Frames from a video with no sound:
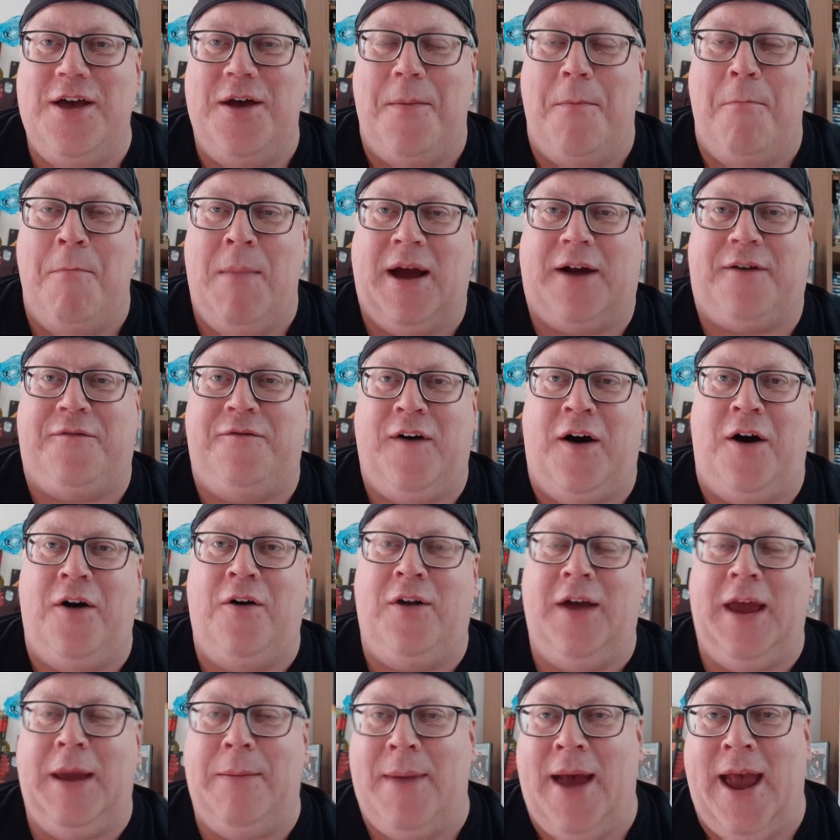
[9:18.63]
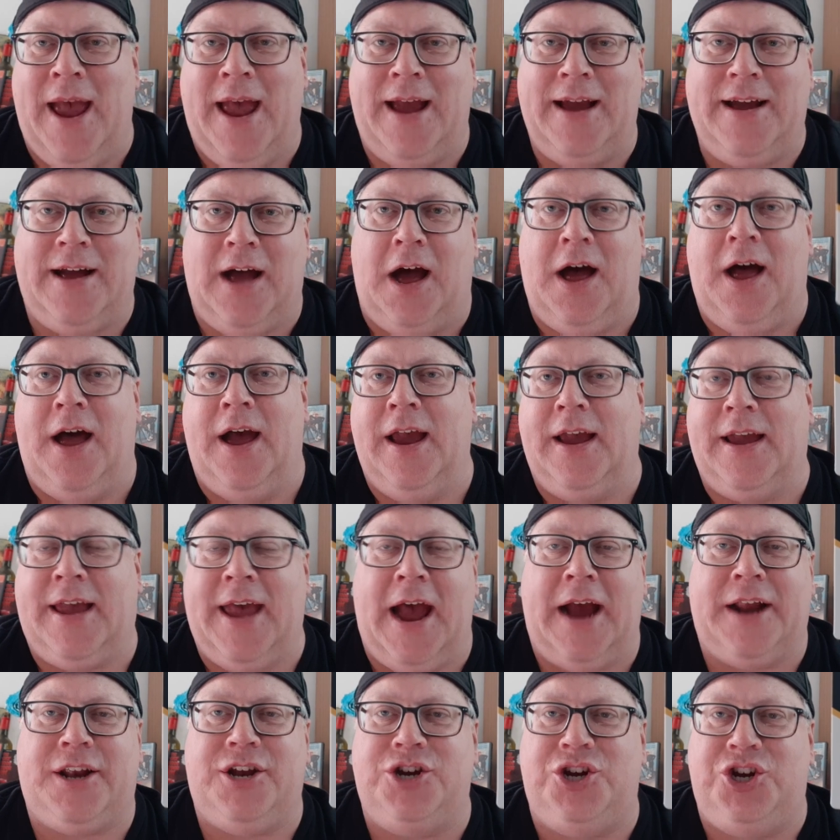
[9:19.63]
Mick Foley, Mankind,
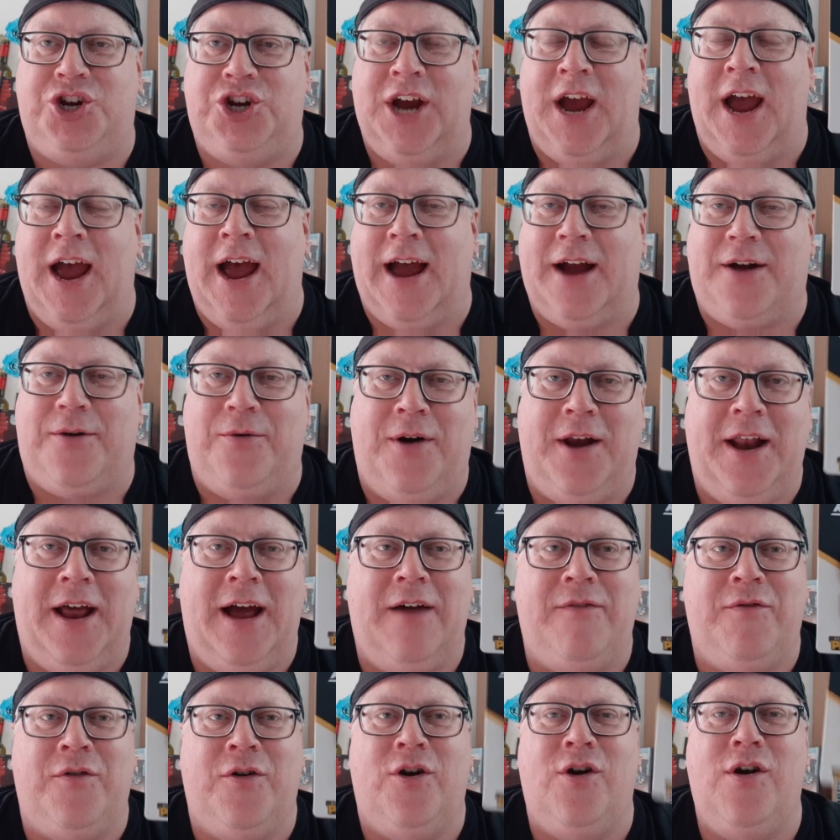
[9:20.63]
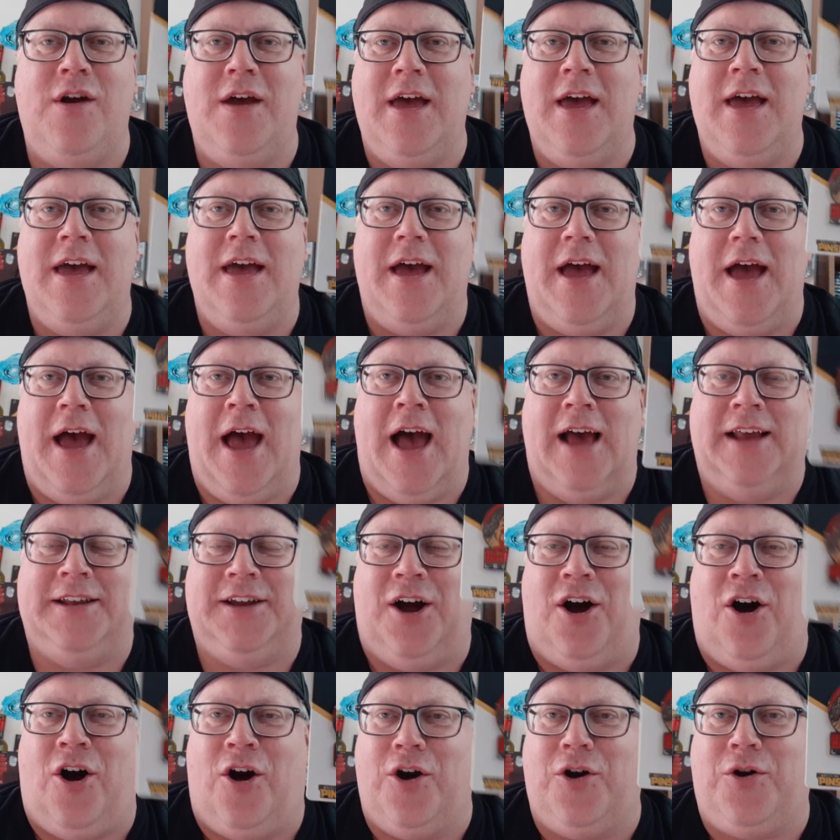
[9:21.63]
Cactus Jack, whatever, as a
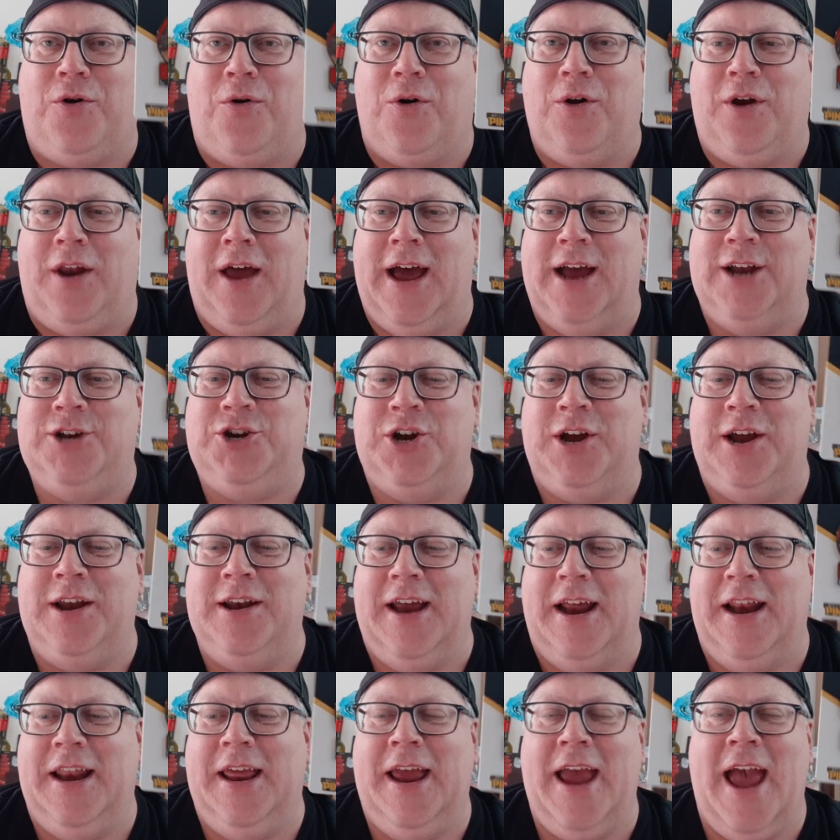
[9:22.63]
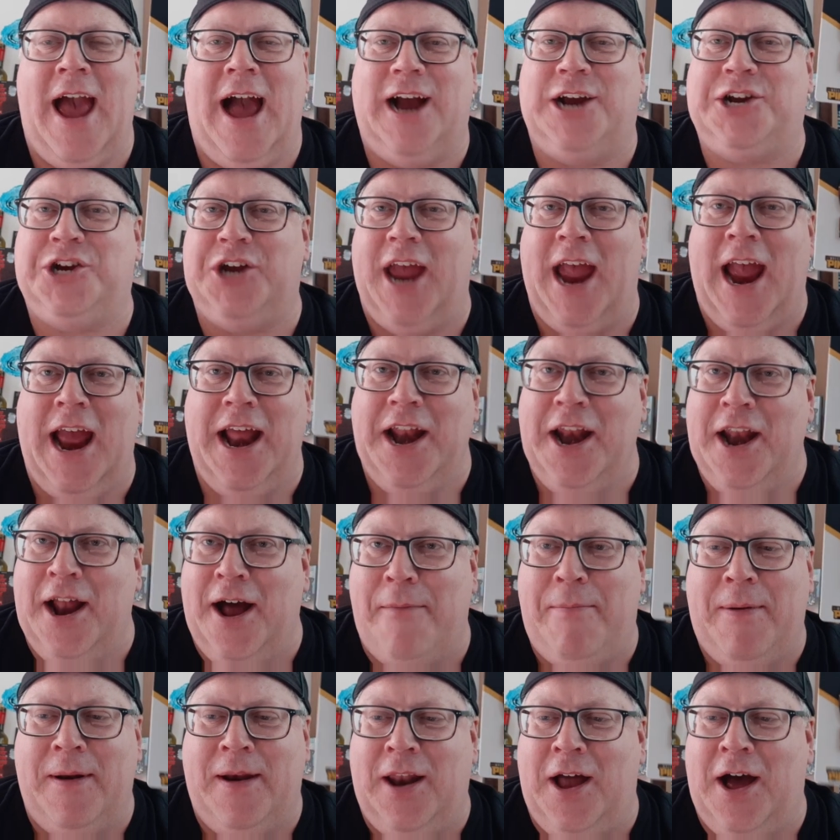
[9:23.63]
hardcore legend, and he actually ate it
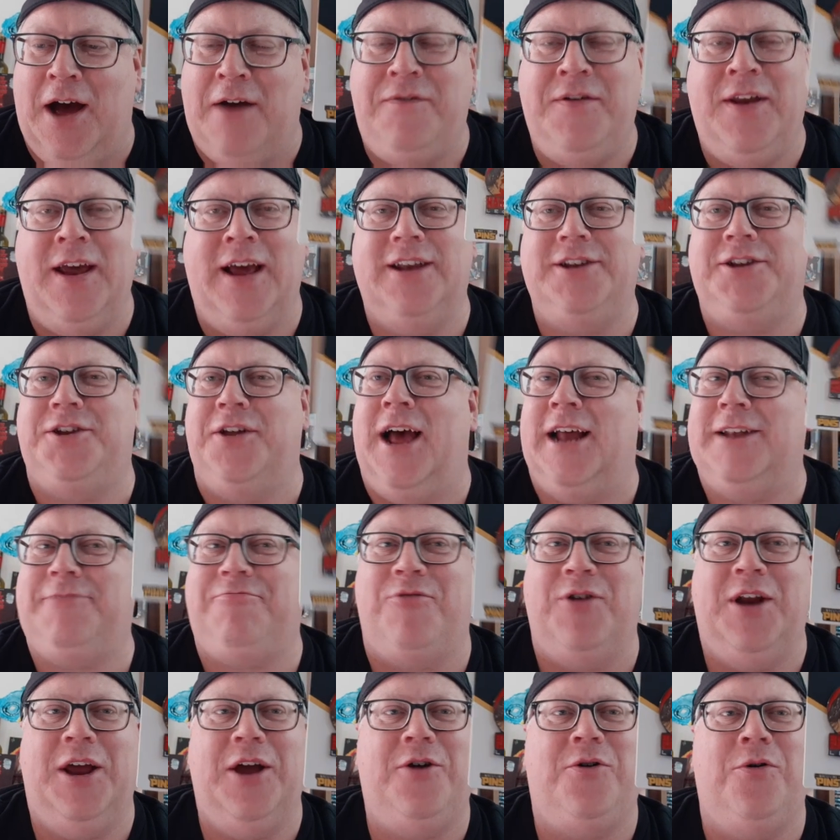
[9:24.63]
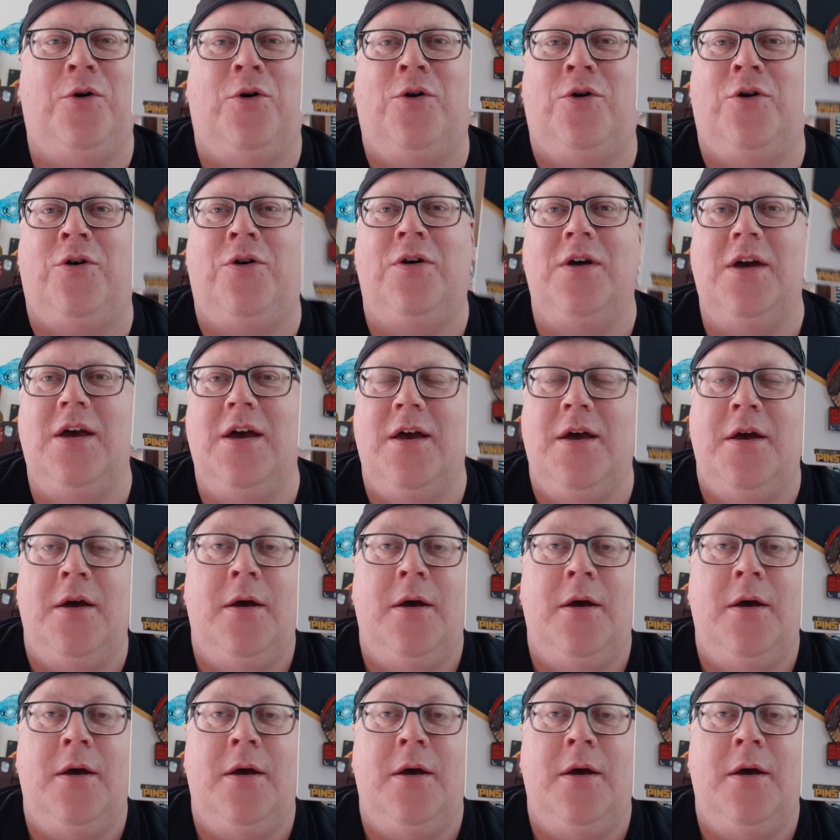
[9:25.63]
up and loved it, so that's pretty cool.